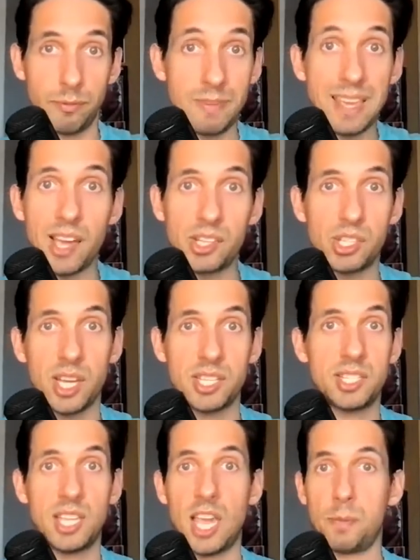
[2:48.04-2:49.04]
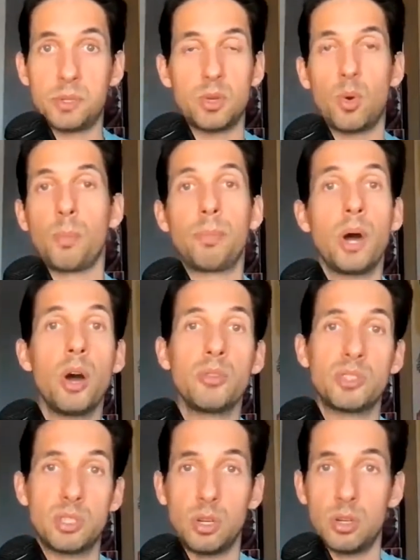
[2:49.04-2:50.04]
VHS tapes or
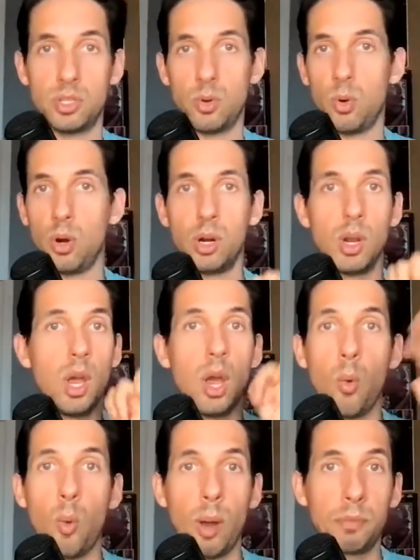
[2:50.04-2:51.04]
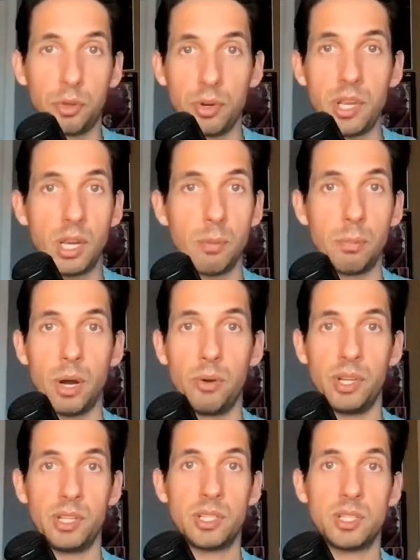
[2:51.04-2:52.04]
posters or Web3
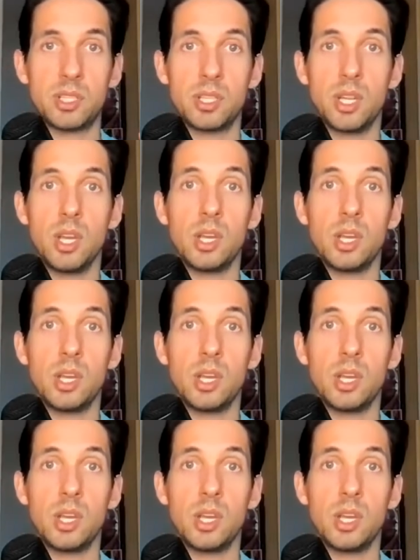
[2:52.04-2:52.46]
components,